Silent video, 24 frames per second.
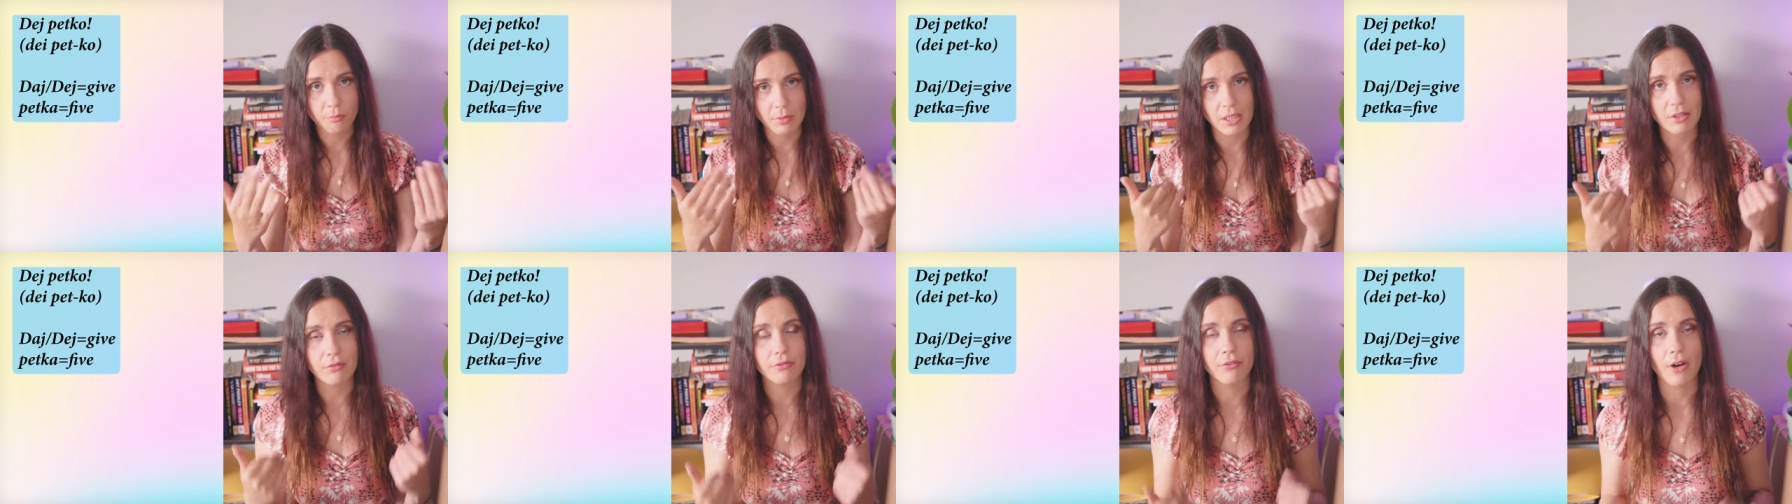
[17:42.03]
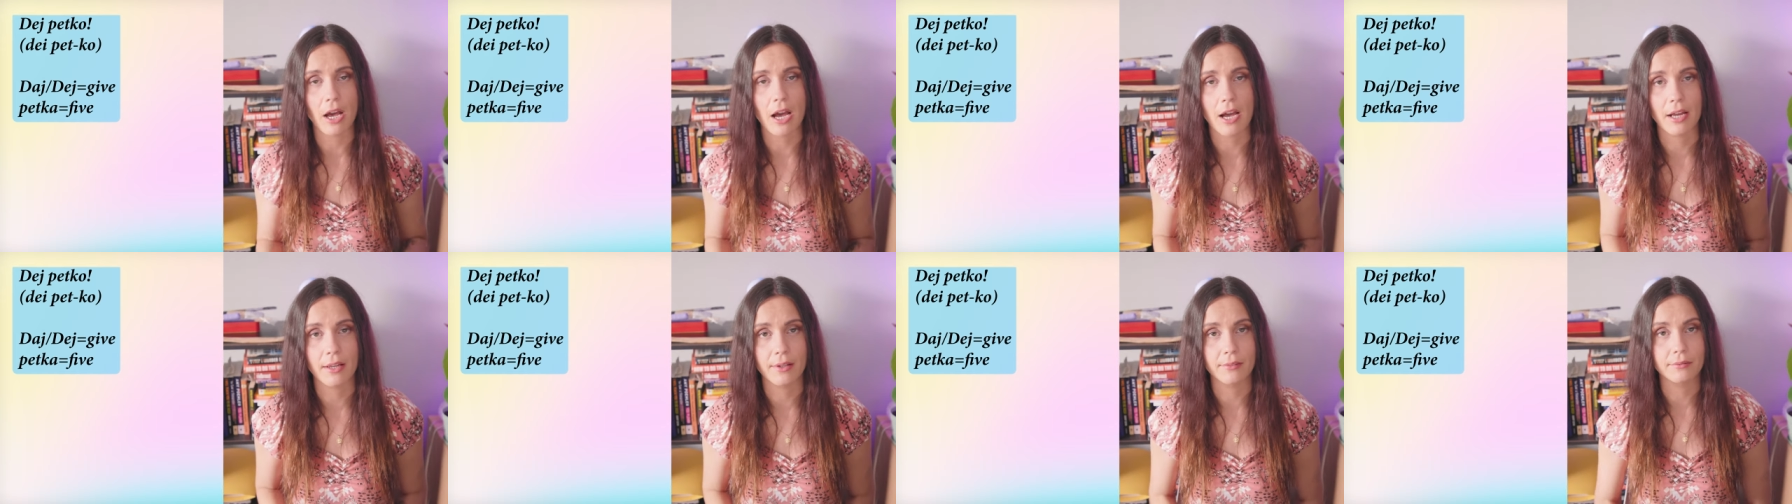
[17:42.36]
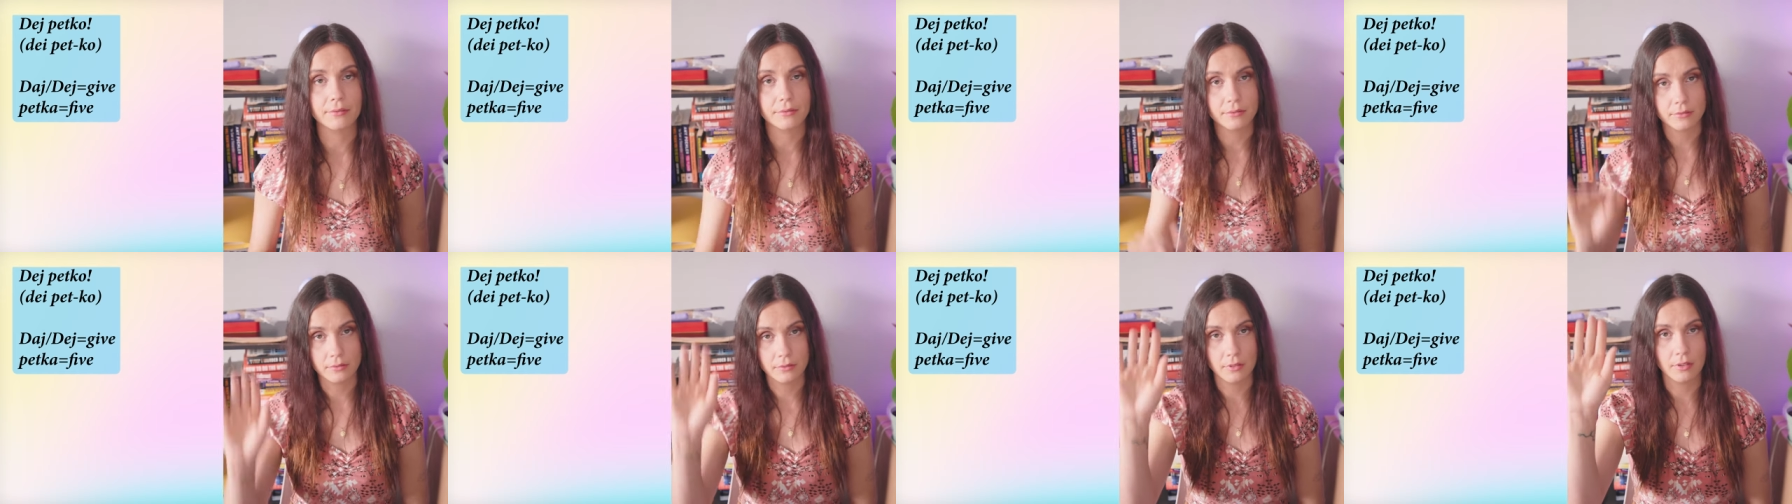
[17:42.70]
me
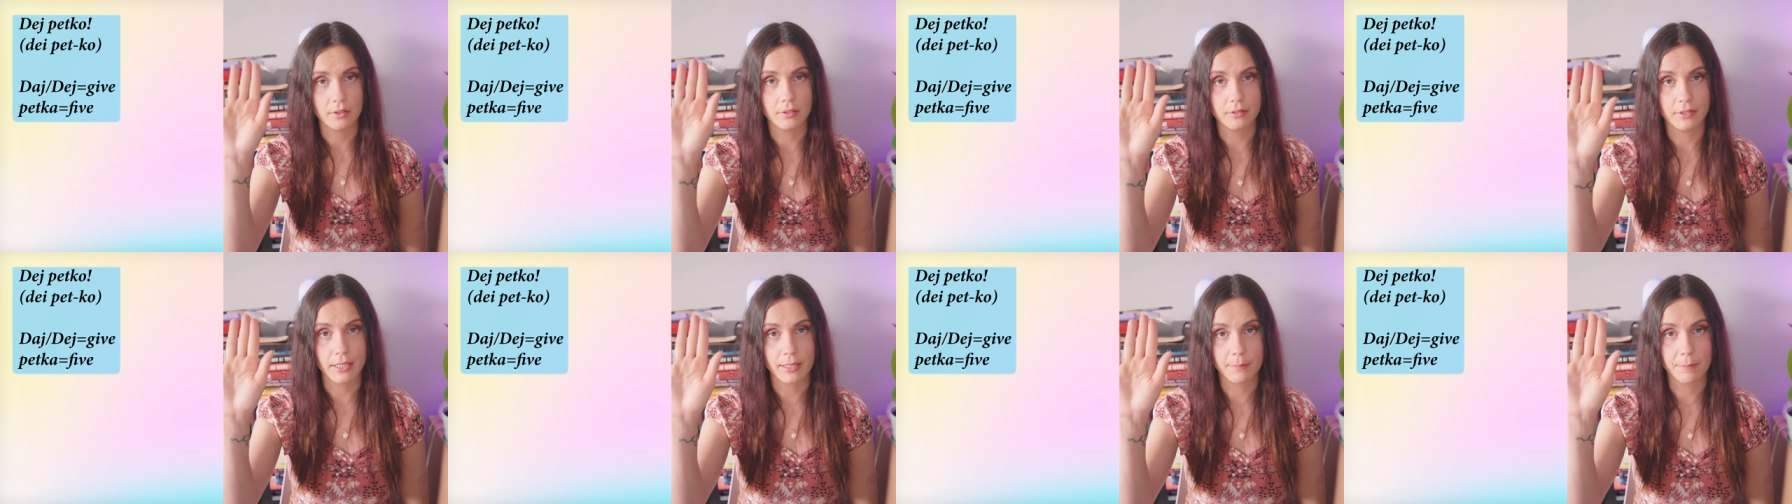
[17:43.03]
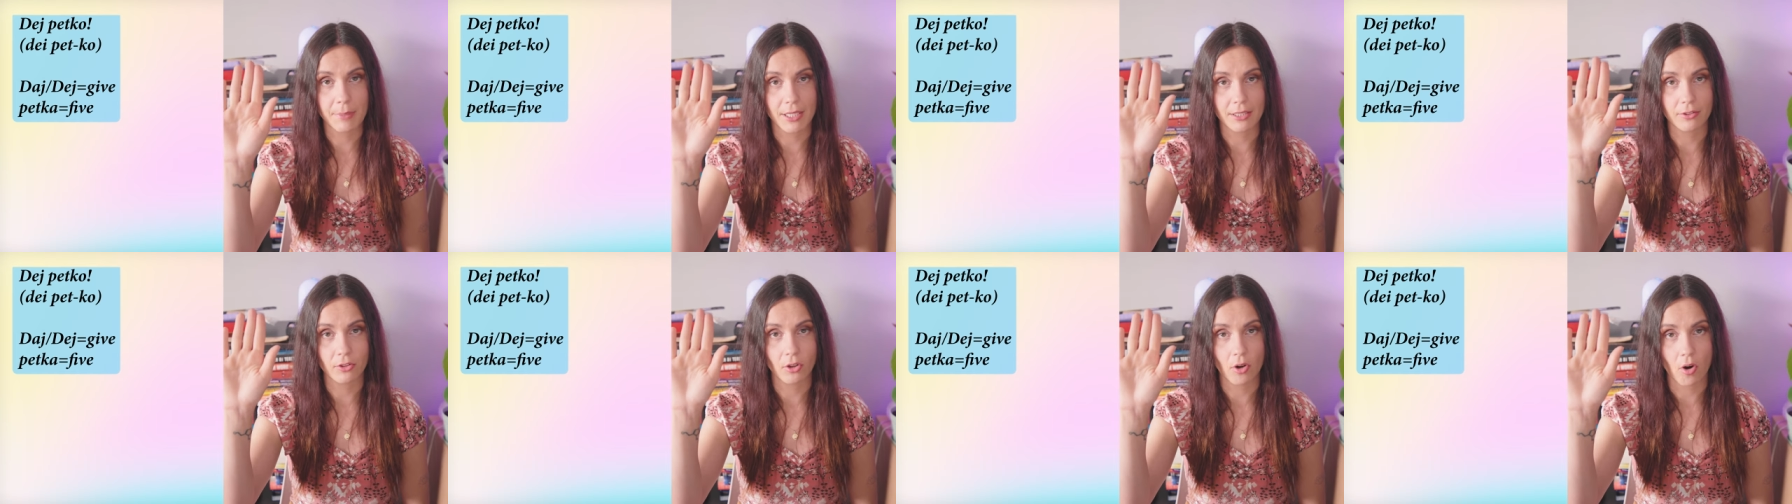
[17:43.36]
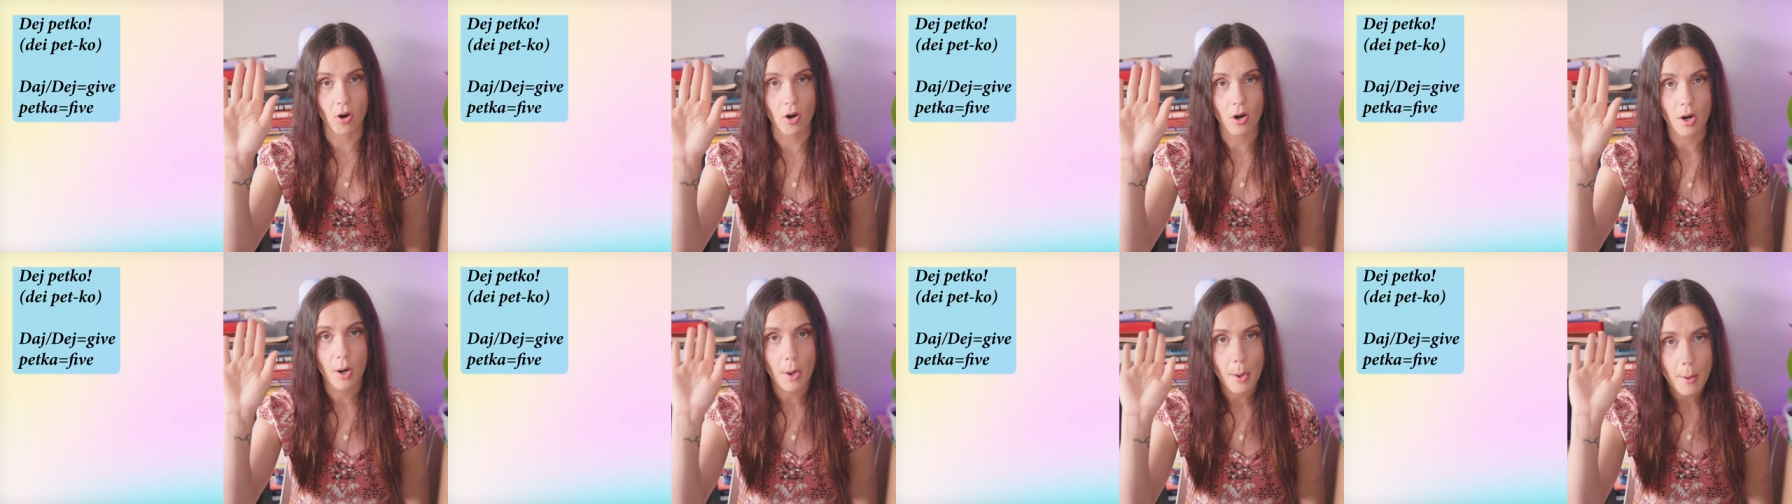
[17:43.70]
five. Dej
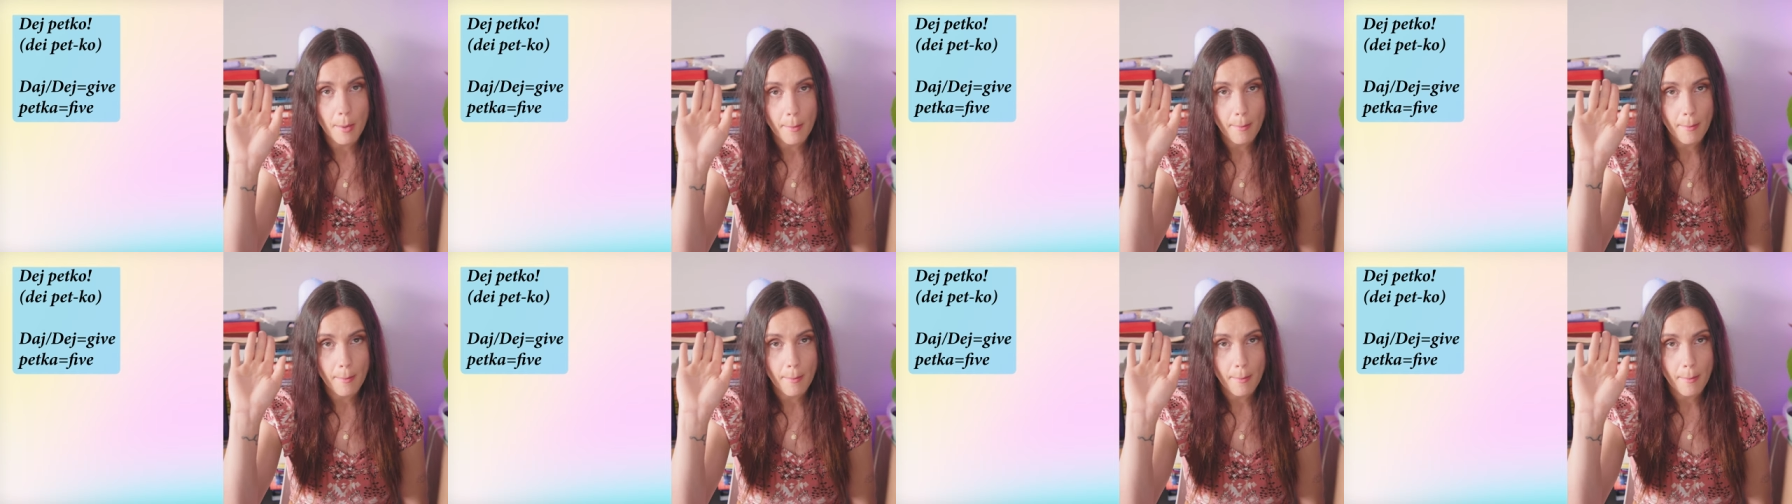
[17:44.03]
petko.